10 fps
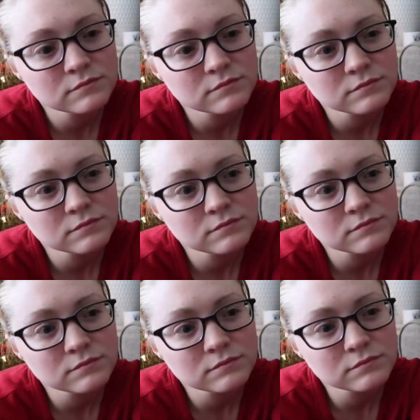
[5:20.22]

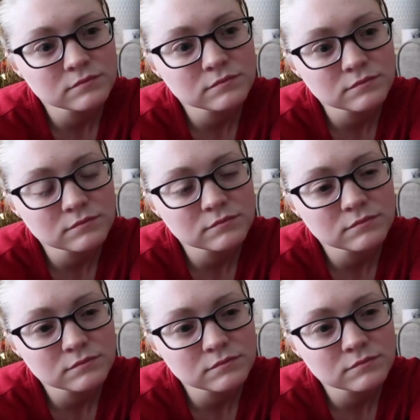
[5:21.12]

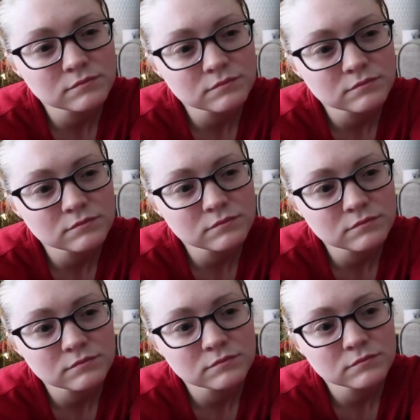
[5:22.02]

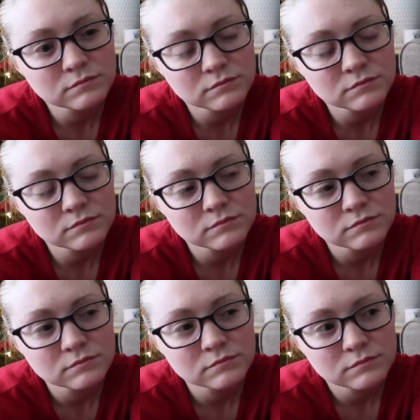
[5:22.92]

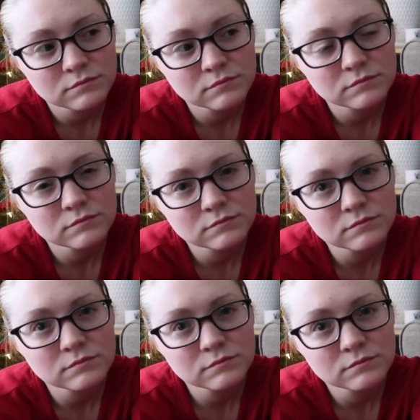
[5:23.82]

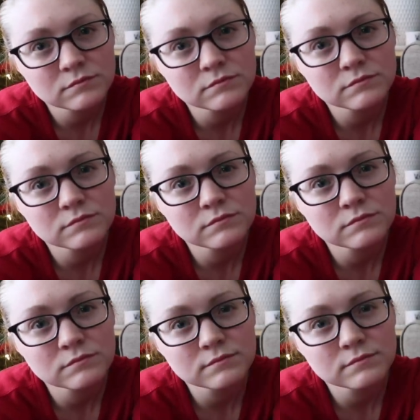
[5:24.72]

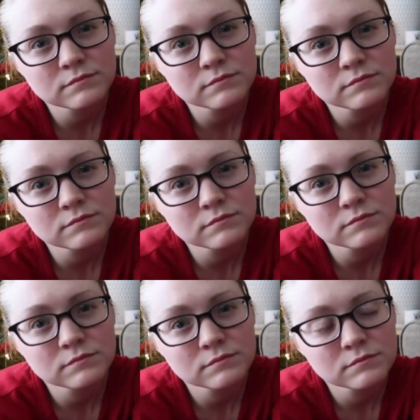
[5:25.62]

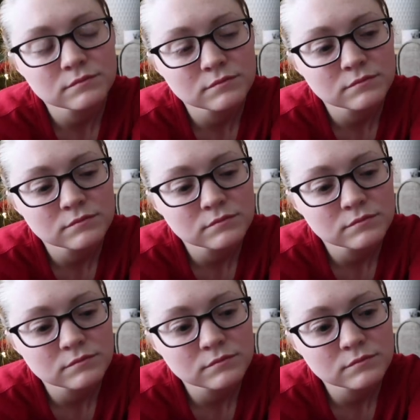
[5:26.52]

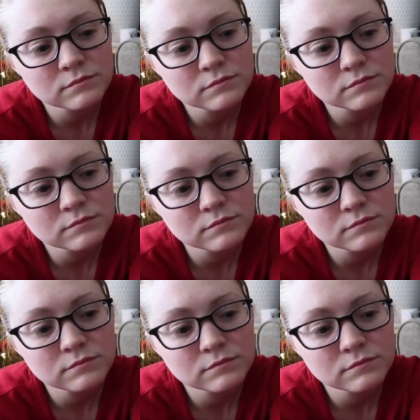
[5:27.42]
[no speech]